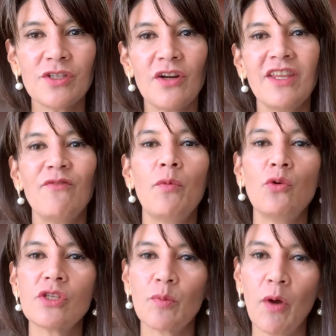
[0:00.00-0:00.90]
are the
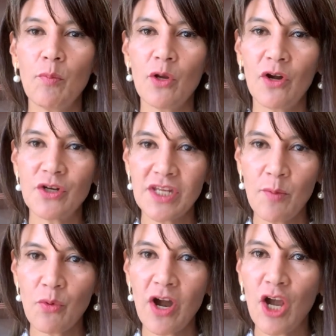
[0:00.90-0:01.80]
most popular
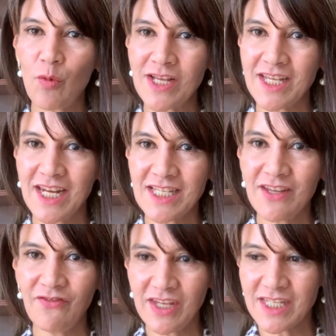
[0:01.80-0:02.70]
temporary
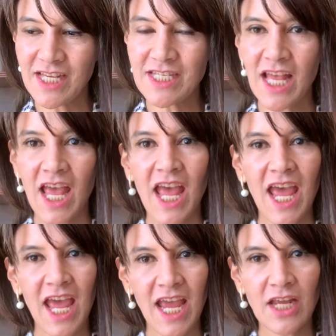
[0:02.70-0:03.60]
residency visas.
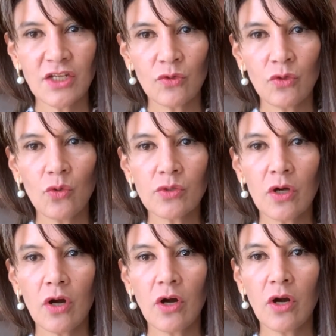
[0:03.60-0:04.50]
and those
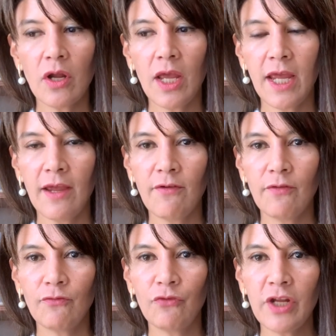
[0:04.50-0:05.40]
are
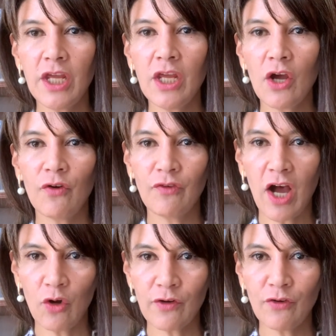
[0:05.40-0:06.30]
free of
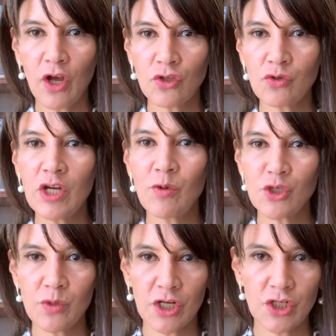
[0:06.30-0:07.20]
out-of-country
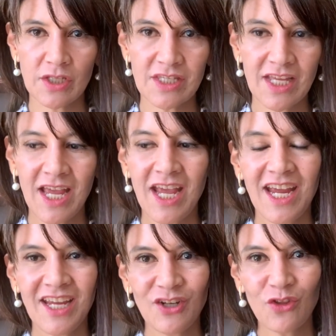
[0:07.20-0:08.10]
restrictions.
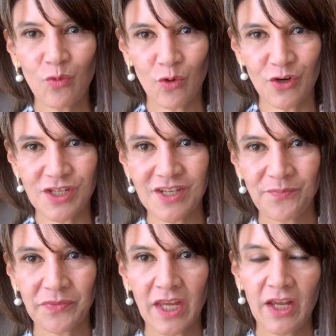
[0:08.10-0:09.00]
In other
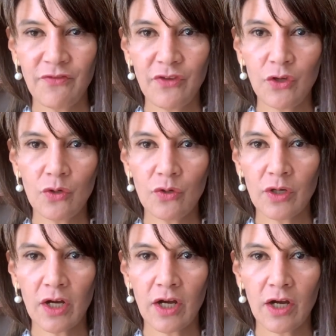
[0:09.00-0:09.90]
words, if you
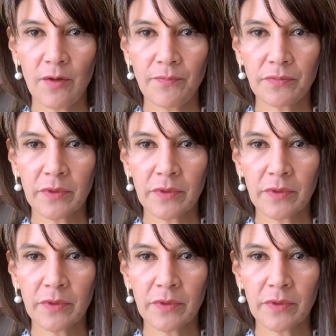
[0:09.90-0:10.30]
uh,